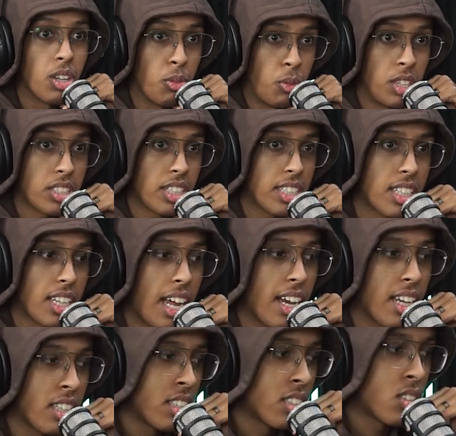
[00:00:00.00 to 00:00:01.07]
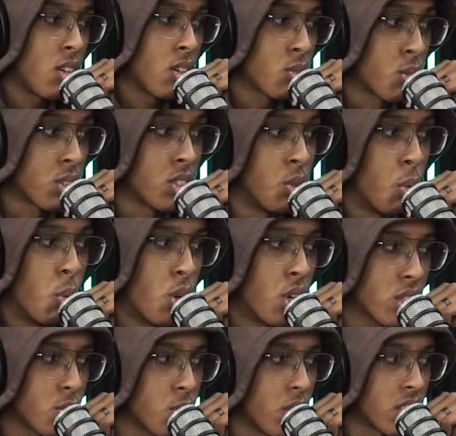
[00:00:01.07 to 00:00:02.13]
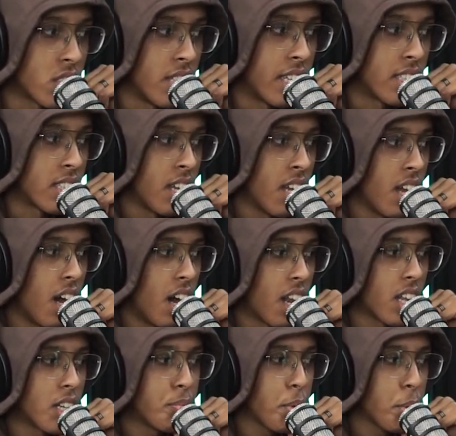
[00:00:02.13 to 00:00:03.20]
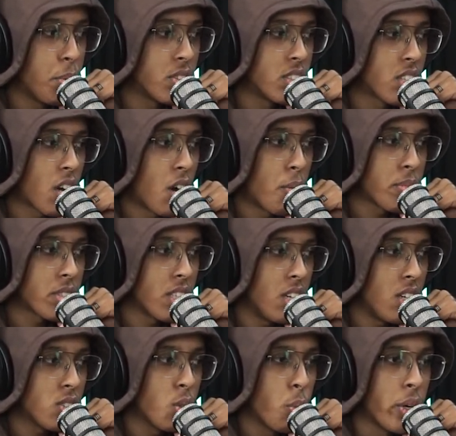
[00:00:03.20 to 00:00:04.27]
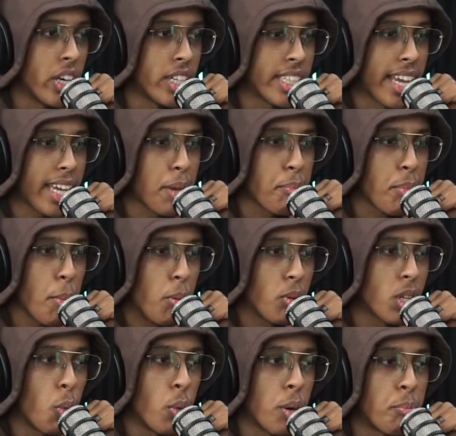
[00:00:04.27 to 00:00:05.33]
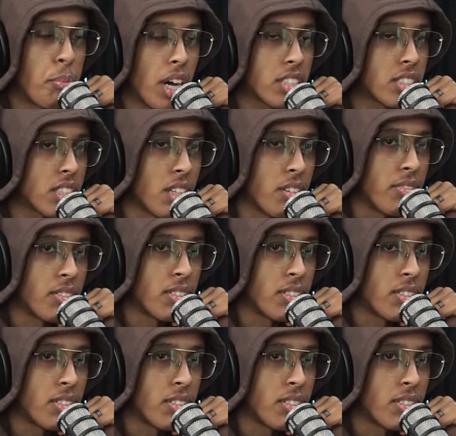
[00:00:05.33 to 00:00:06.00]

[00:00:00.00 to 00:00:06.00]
So one thing that I thought was the worst was that a lot of people in the comments also were attacking people that were positive.